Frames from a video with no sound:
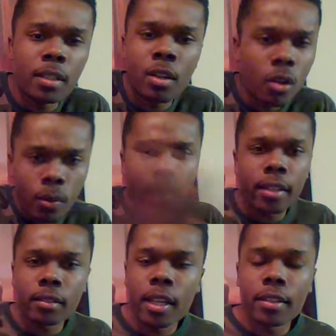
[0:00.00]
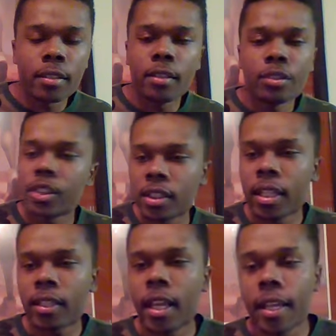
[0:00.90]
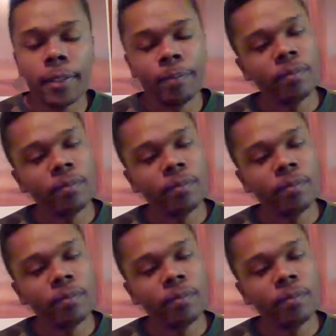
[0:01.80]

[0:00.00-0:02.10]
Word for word: go away. Like you know, just like that.